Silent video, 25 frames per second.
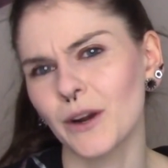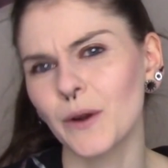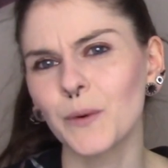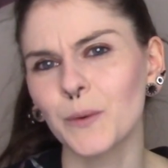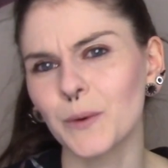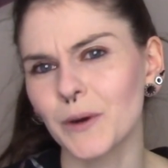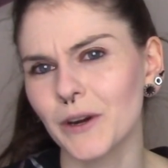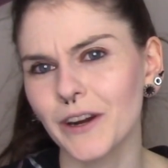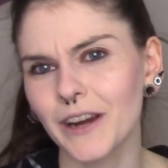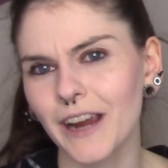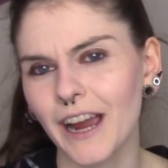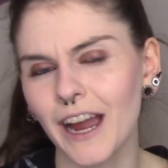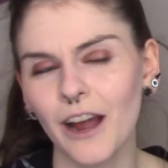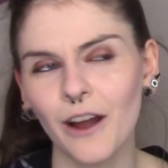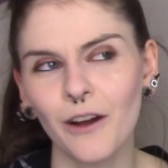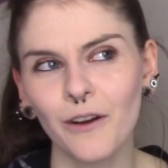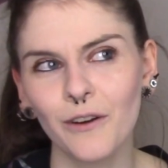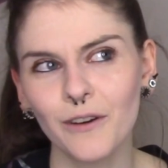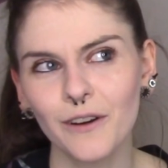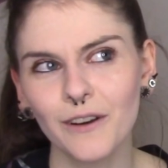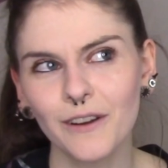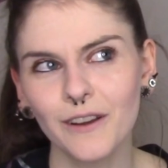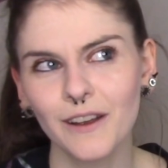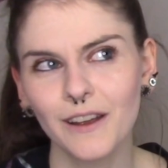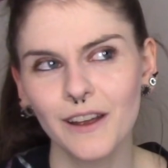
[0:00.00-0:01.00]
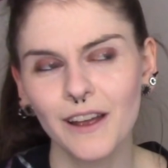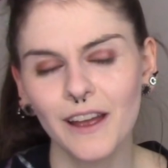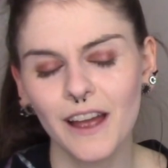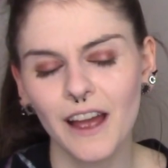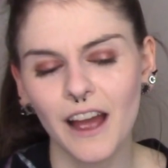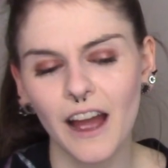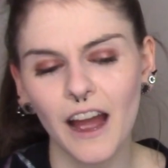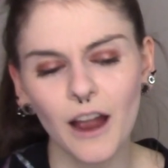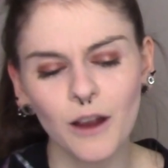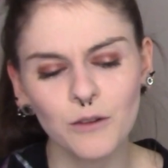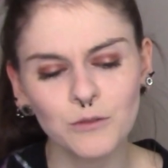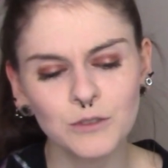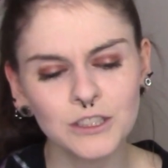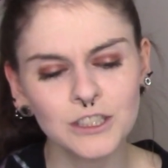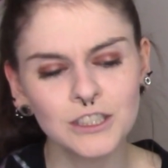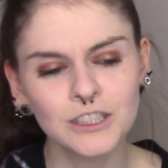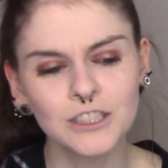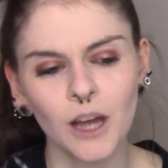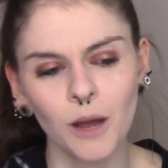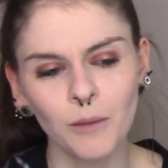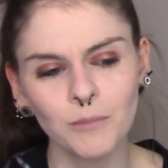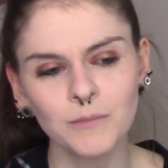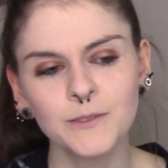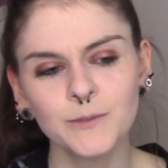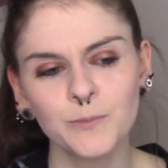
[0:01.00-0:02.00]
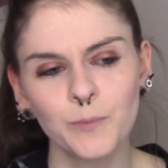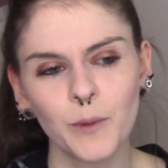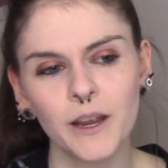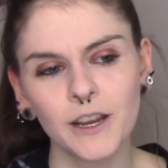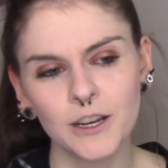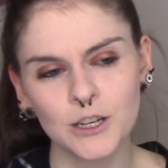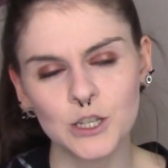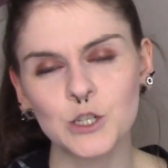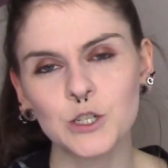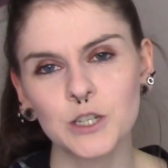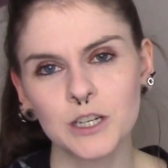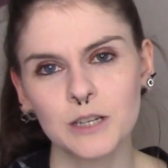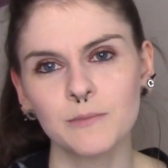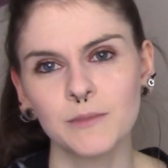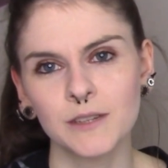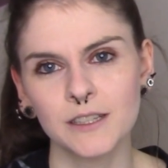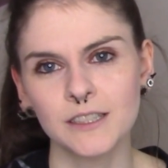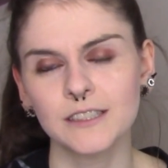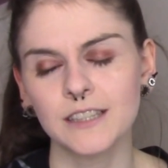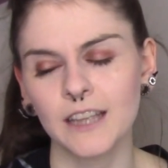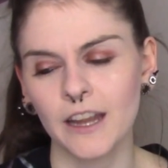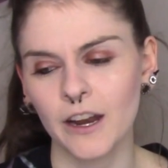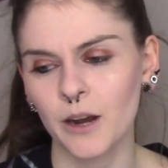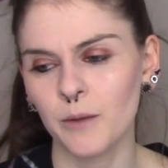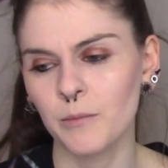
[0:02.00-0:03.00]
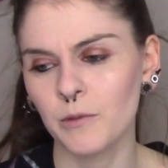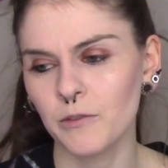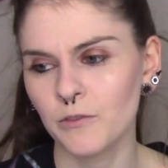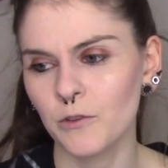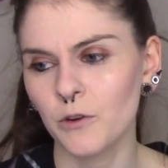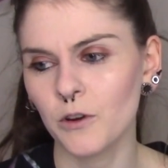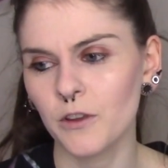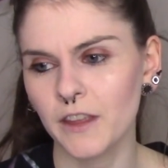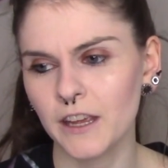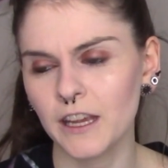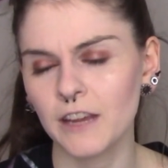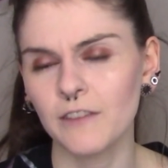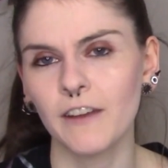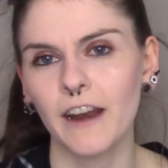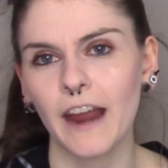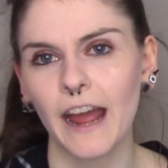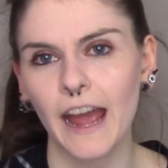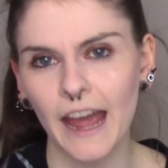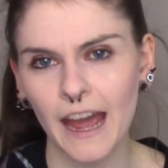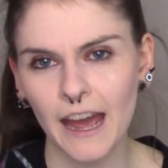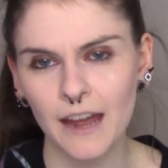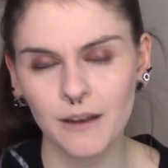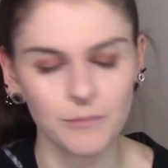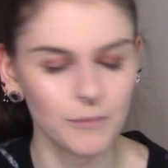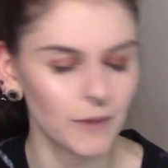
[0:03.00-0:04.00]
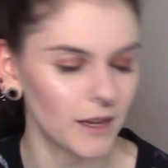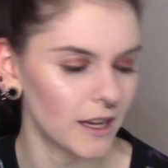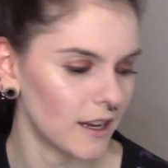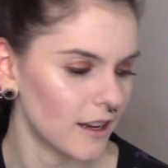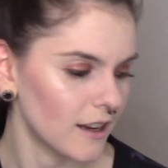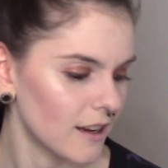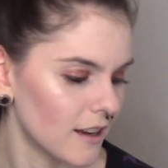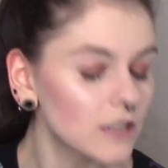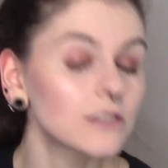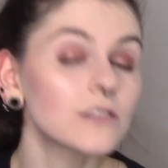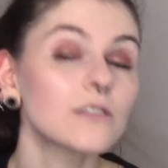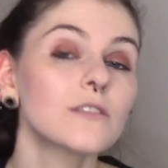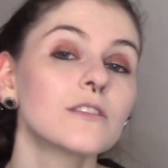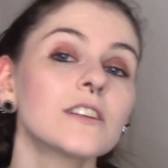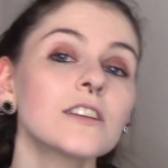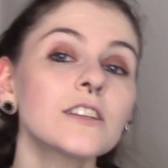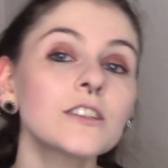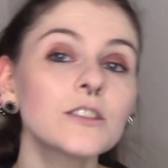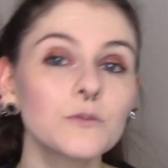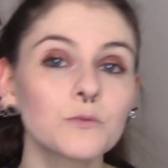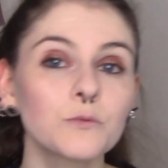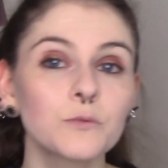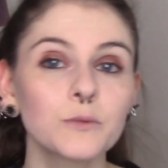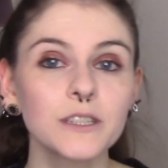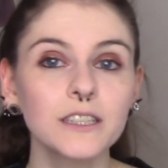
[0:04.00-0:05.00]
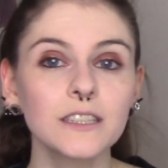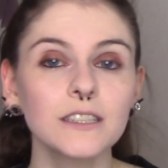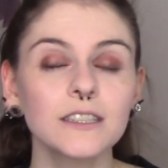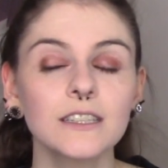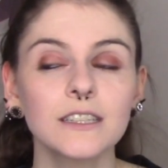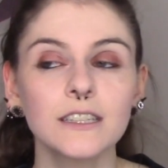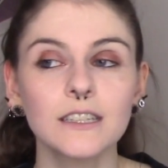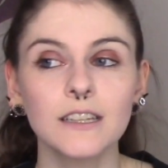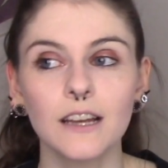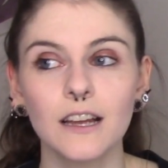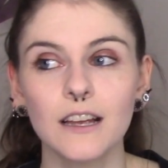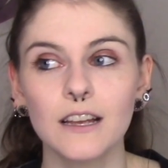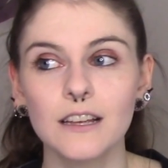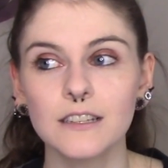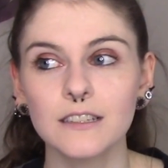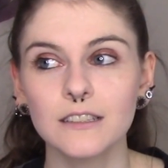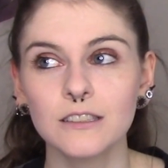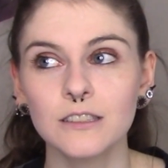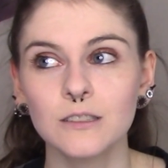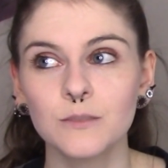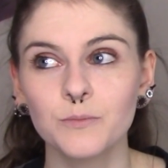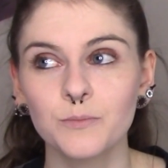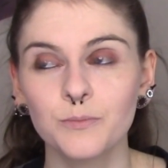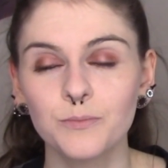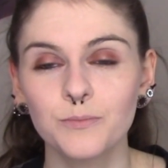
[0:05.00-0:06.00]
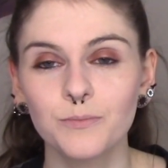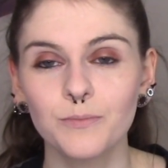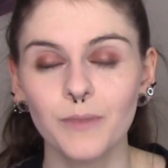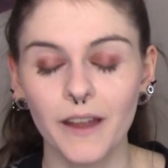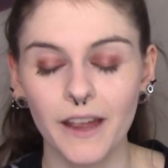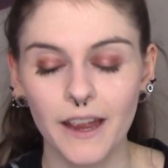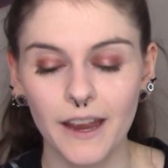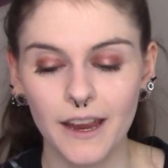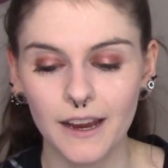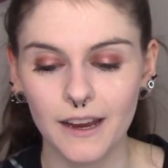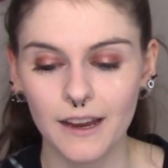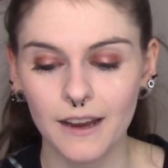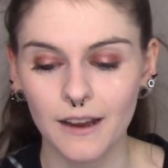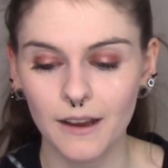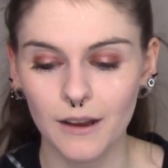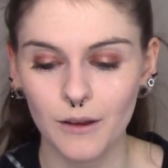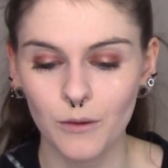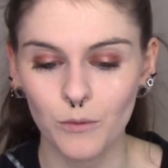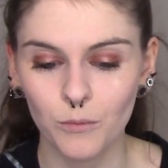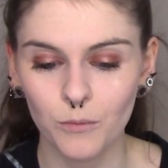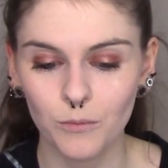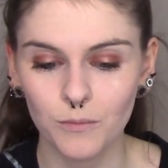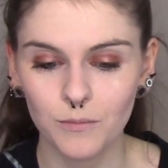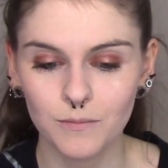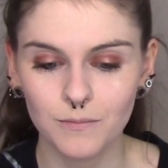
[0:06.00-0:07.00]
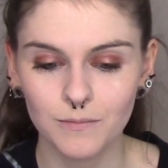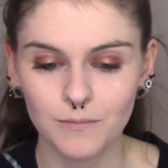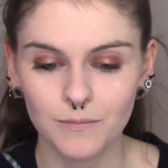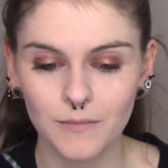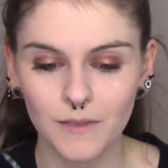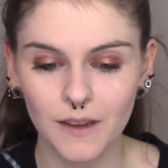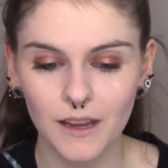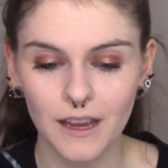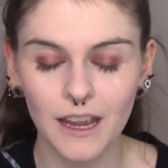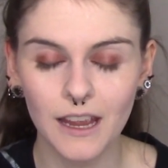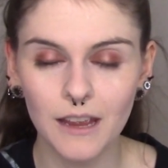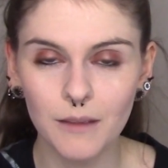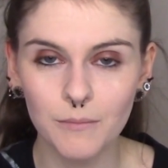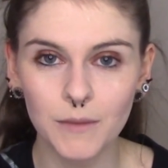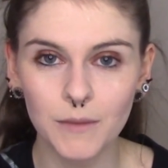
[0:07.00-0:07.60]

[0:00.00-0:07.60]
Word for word: to work out. I was dumped by a treatment center before they even had me. So this really, like, hit